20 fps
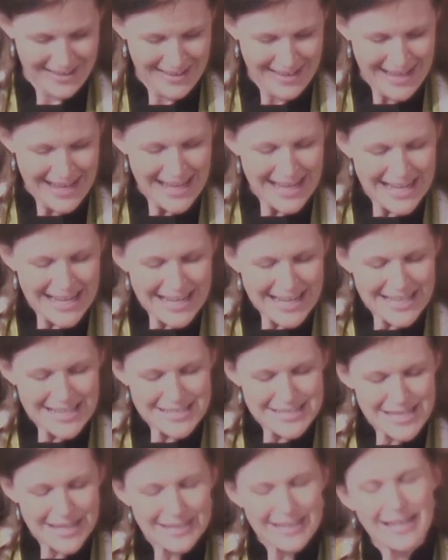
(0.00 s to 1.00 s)
It
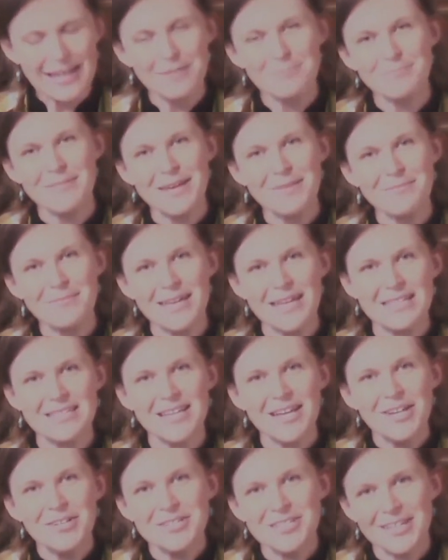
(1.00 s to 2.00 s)
is a commitment
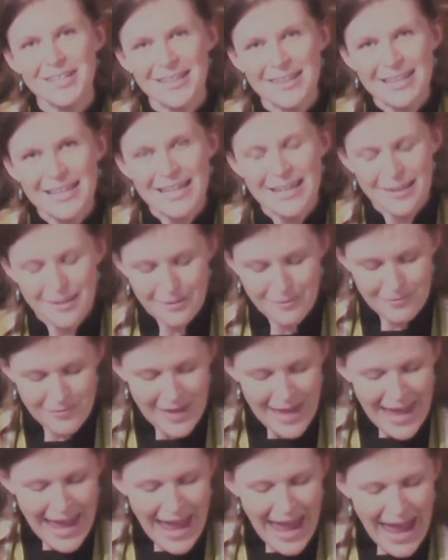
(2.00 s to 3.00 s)
to live
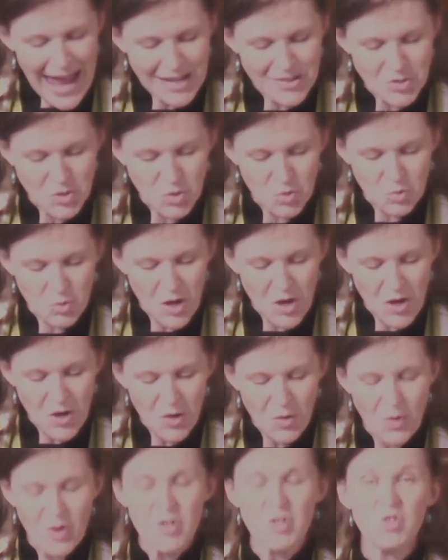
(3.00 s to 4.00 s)
and
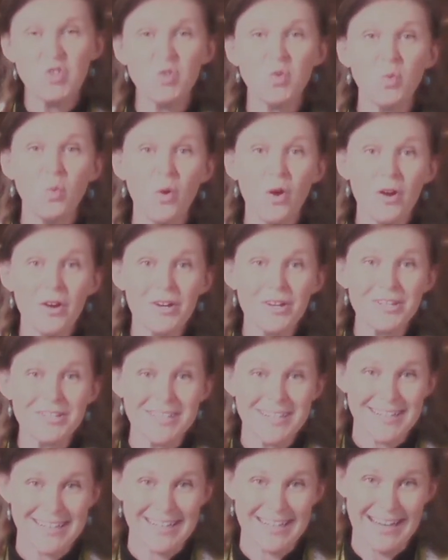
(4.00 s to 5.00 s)
grow toward
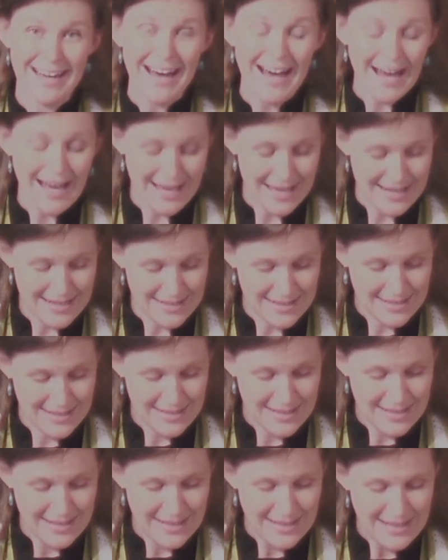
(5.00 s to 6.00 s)
God
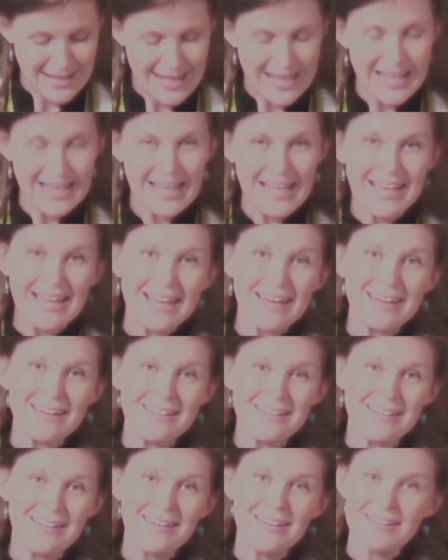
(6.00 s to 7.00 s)

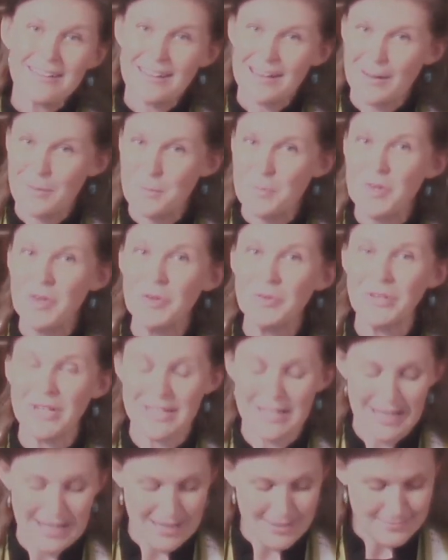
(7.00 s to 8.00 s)
in
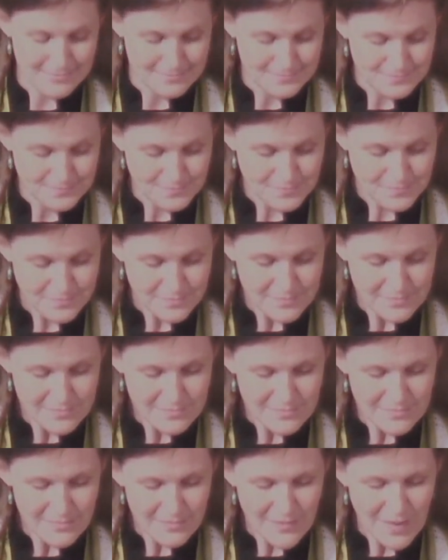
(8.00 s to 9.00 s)
community.
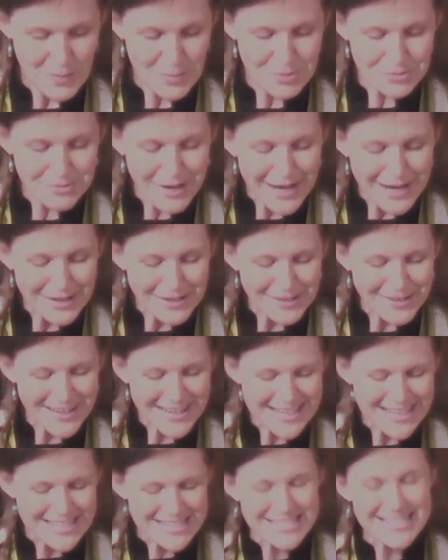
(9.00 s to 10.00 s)
Prayer
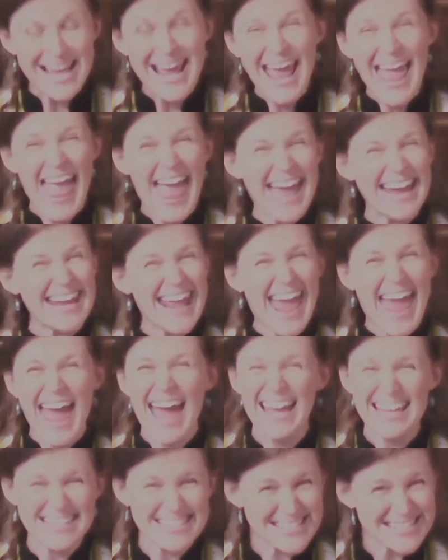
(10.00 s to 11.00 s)
is an
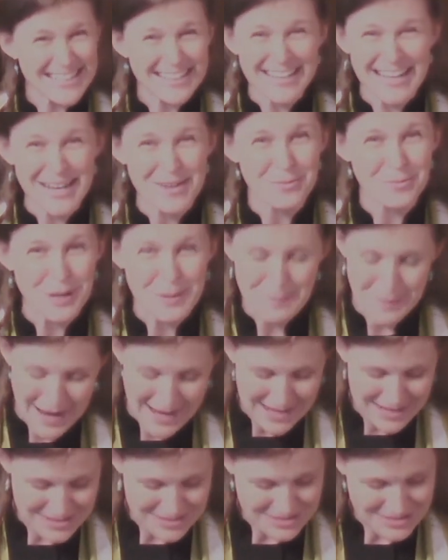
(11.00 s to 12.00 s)
excellent
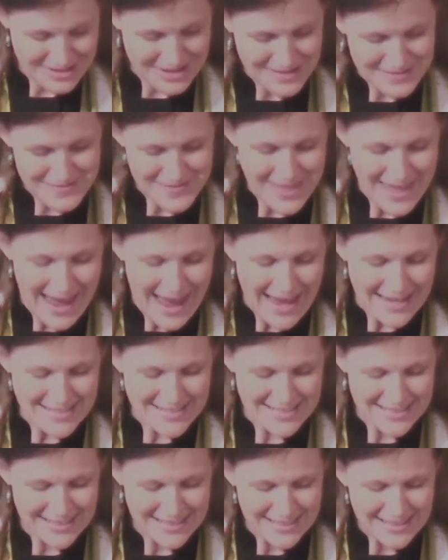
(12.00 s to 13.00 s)
reminder of
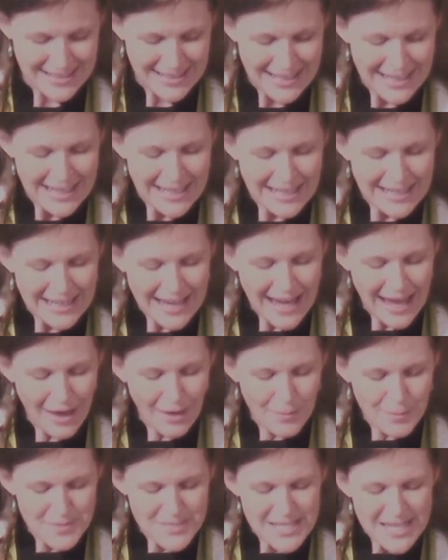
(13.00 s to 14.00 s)
that. It
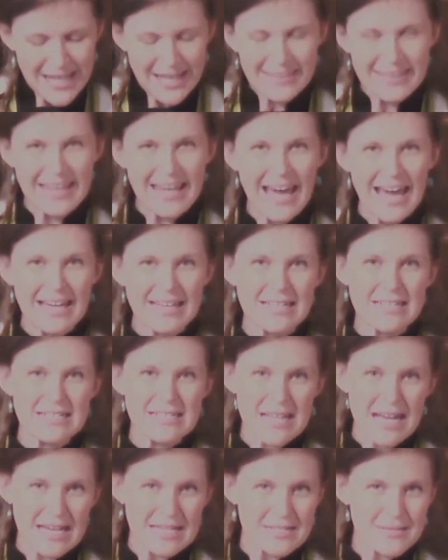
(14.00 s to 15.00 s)
helps the
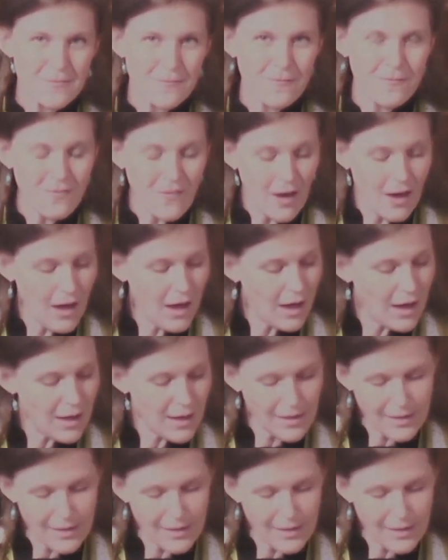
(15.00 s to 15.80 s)
excess fall